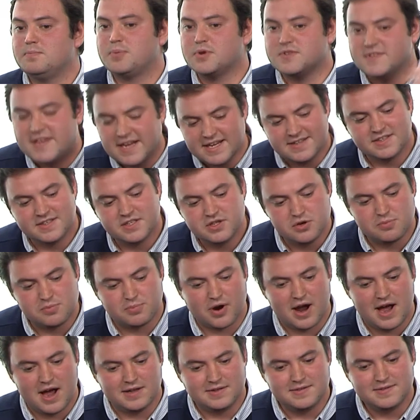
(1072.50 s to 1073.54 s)
protecting your
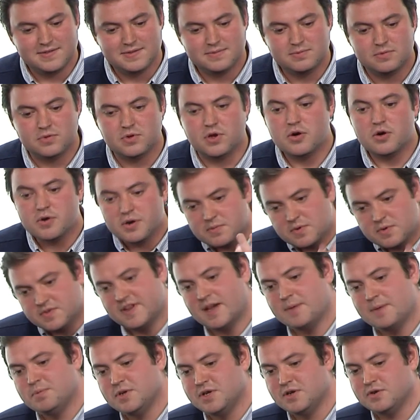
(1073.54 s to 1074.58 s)
brand, knowing what's
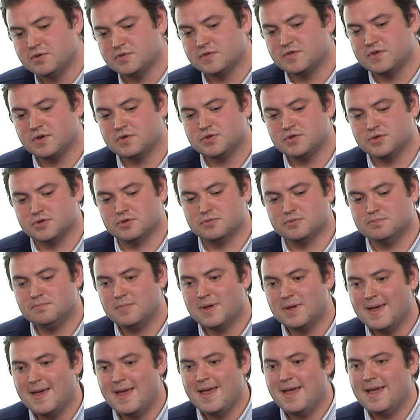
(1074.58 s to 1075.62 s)
happening on social,
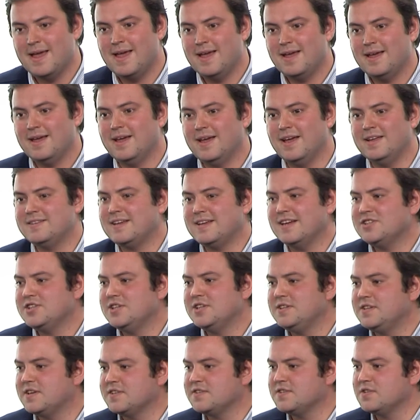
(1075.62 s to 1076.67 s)
it
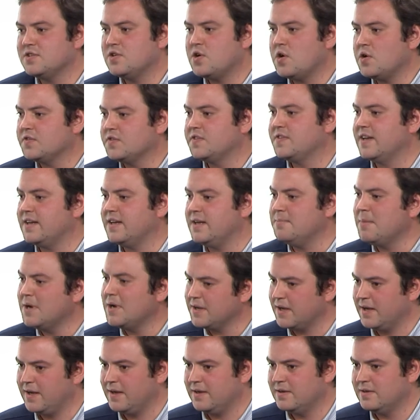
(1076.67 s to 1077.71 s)
actually doesn't cost any
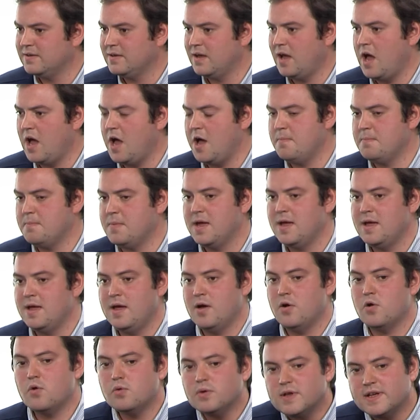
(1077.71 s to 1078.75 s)
money.
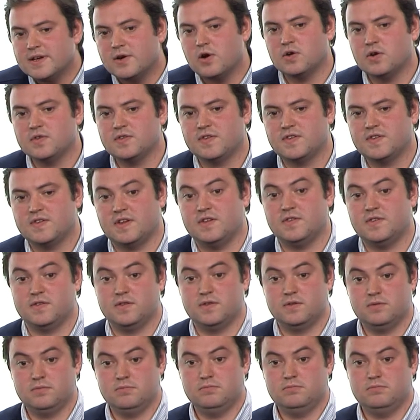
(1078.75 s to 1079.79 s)
All it costs
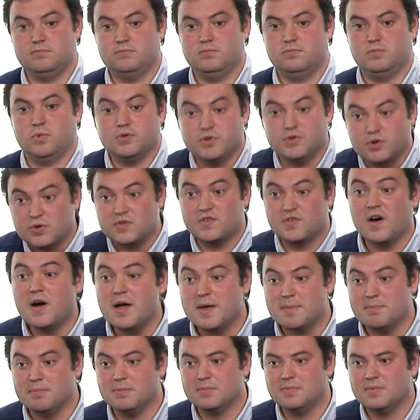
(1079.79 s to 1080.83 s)
is, well, your
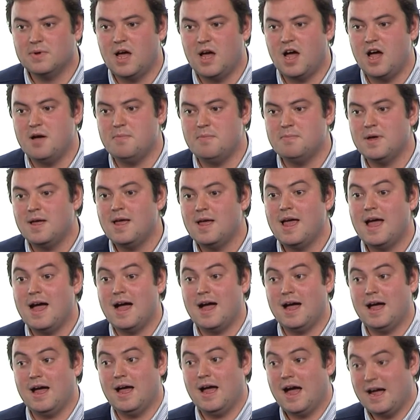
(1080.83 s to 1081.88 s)
time. And
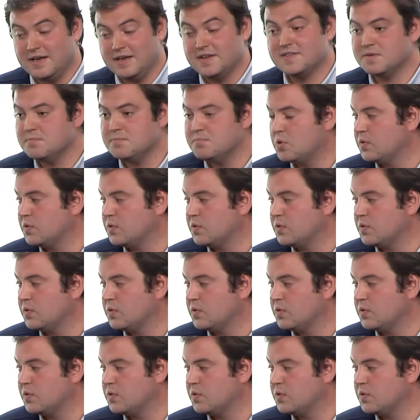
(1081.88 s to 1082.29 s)
it's